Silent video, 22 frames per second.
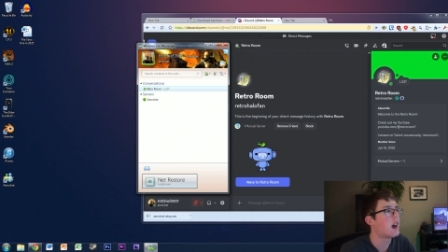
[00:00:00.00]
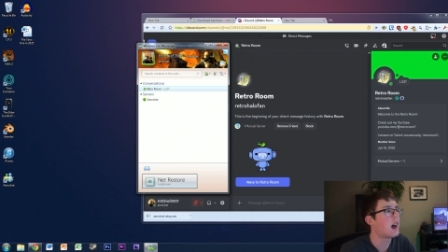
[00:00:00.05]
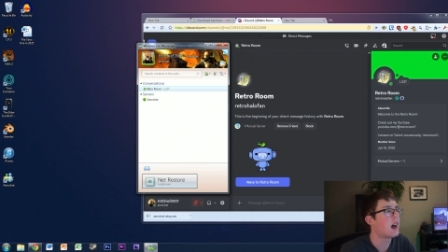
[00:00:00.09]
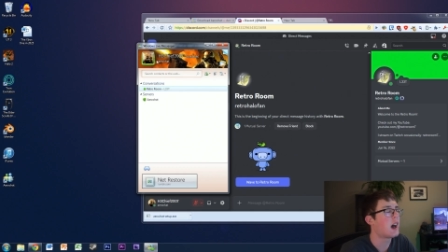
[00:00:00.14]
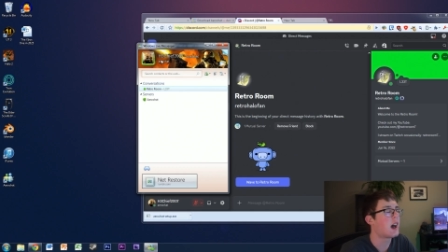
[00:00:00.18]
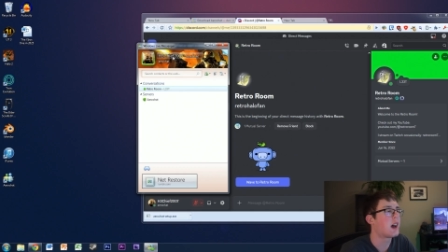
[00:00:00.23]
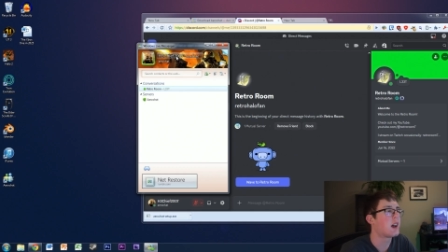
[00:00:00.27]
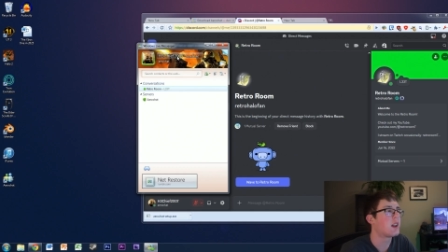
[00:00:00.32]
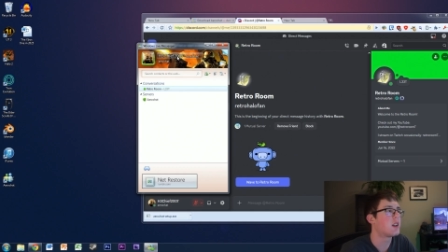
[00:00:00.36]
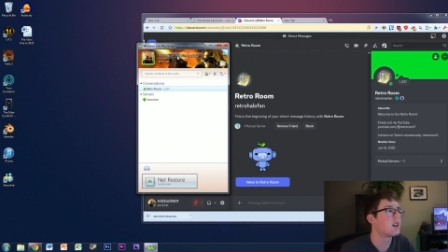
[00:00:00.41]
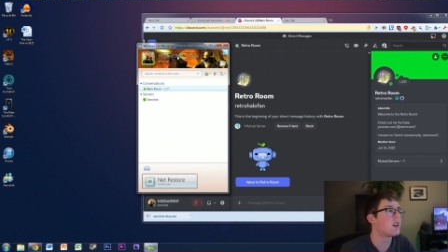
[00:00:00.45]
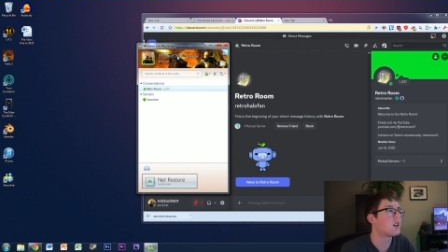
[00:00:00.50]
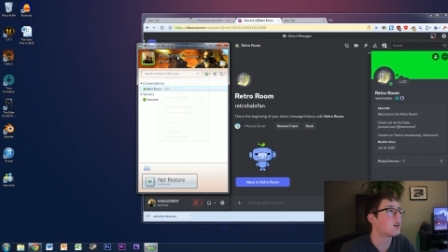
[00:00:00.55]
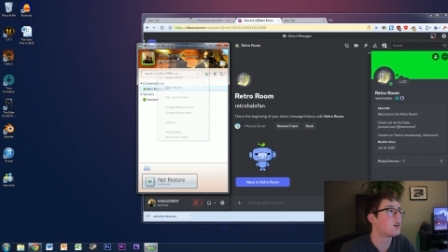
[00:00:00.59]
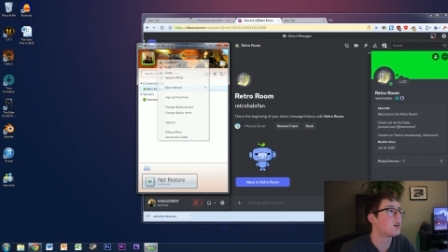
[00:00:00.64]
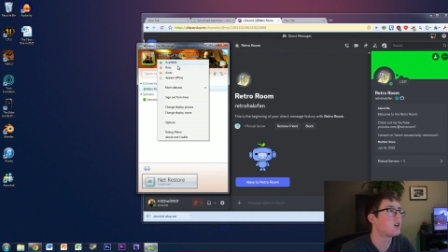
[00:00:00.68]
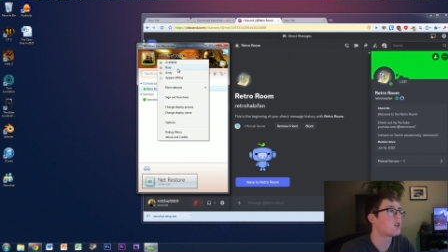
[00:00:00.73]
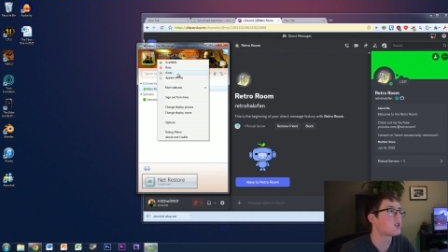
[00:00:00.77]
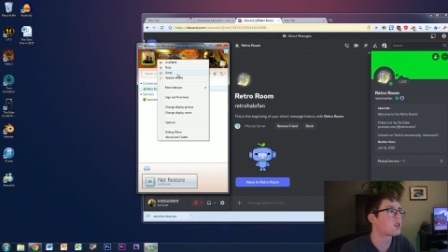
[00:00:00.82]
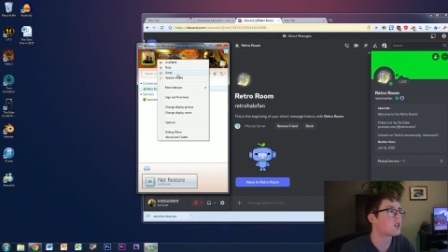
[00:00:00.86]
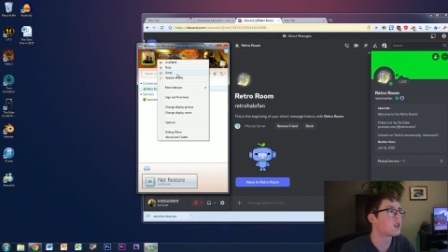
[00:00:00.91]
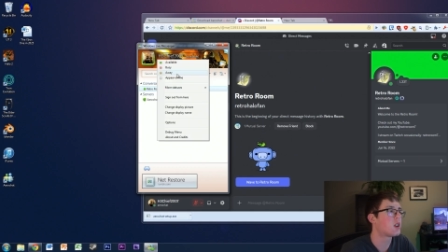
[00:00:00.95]
And it
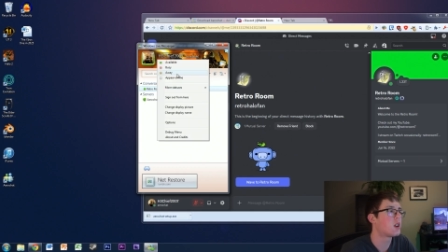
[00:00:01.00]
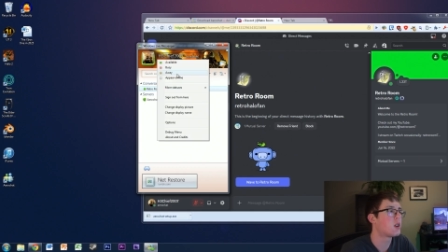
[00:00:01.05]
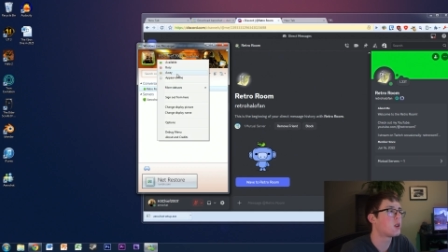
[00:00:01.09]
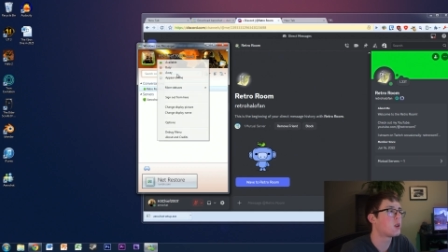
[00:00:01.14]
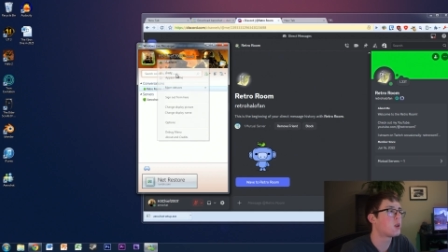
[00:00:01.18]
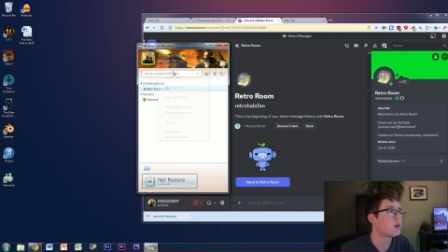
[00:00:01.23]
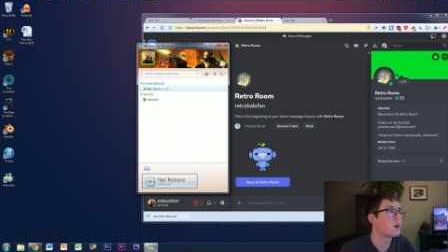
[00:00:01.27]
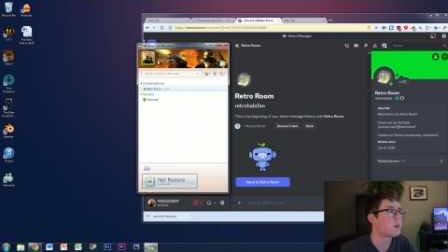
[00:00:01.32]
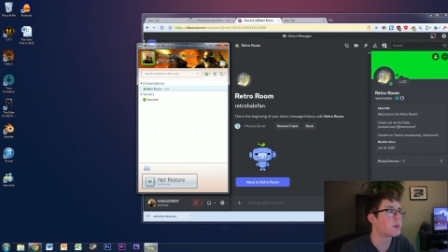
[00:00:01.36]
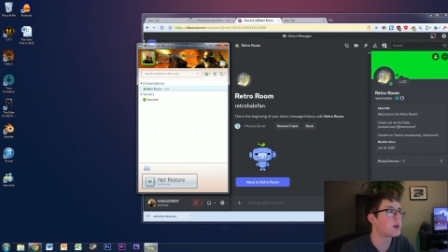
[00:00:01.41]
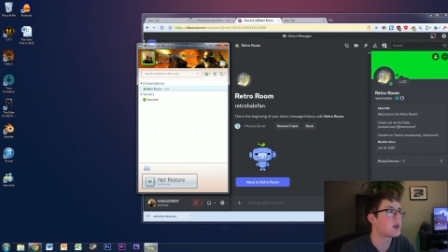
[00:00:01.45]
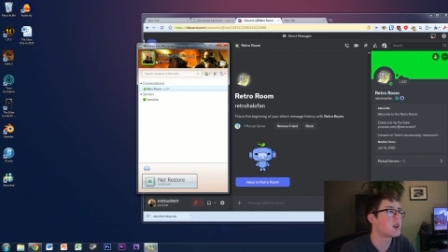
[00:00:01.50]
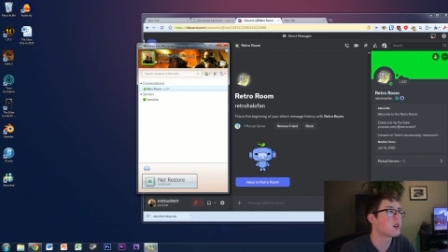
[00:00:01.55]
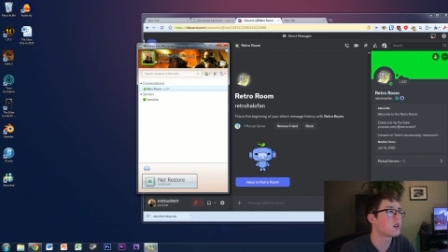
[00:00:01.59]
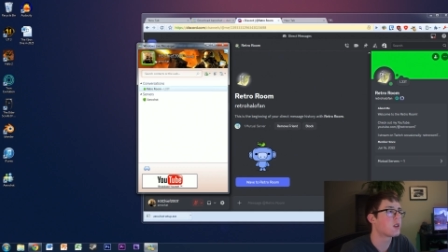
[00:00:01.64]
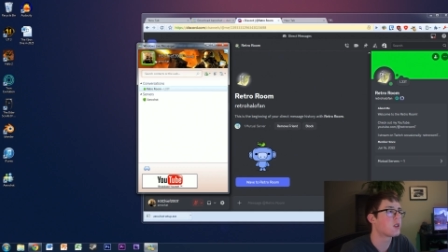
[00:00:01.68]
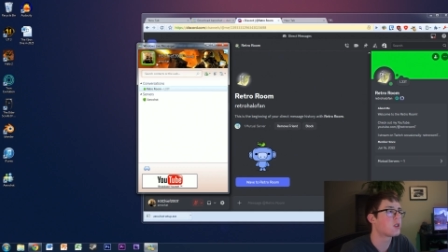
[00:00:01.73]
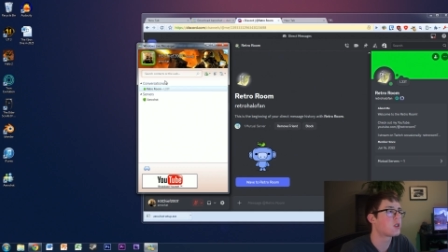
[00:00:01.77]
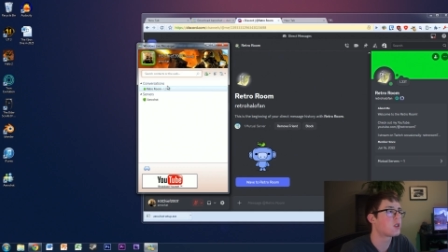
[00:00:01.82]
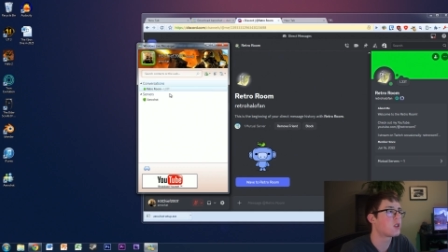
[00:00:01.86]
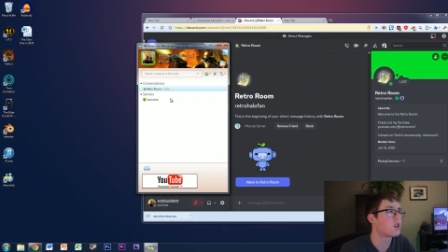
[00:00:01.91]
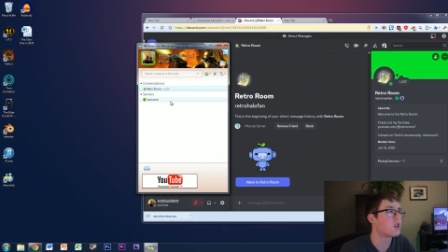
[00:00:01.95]
also
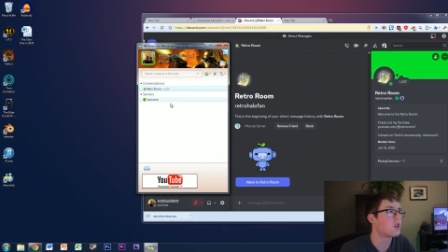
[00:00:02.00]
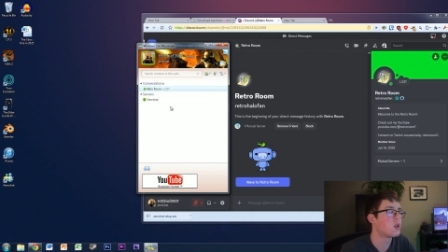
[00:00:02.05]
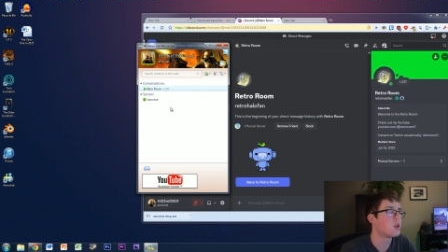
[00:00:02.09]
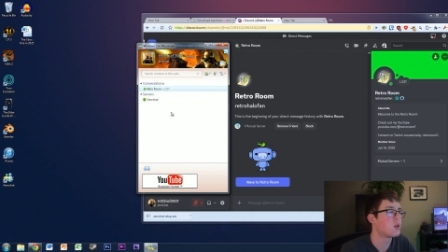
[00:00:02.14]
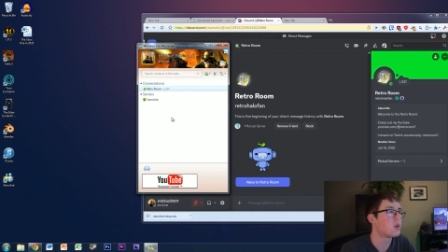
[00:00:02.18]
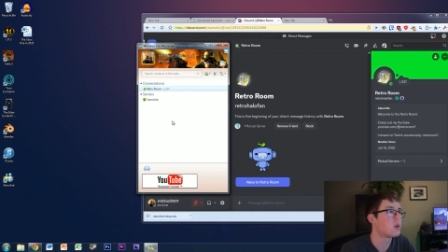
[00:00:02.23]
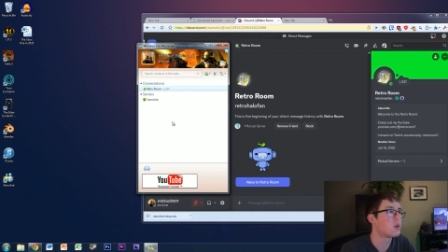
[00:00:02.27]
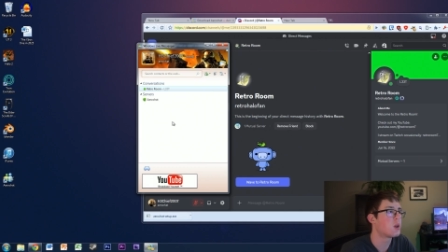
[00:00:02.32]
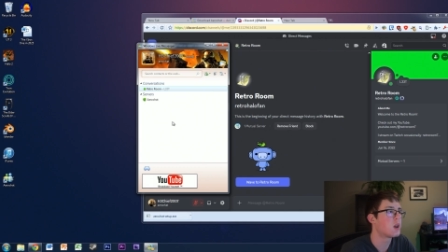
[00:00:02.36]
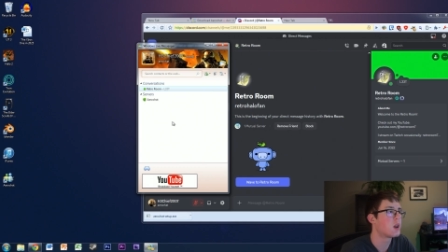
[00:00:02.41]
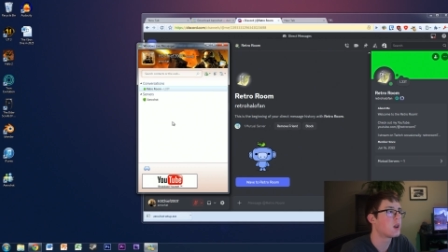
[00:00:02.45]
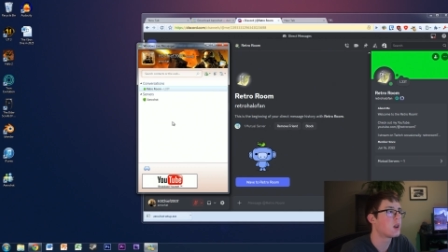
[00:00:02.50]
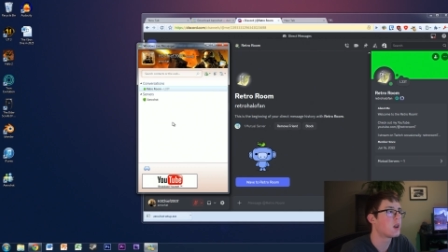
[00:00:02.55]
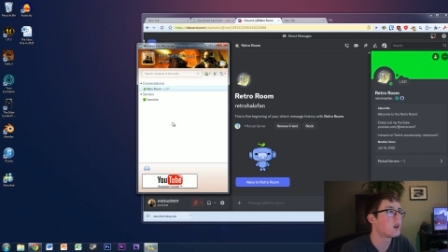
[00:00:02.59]
appears to...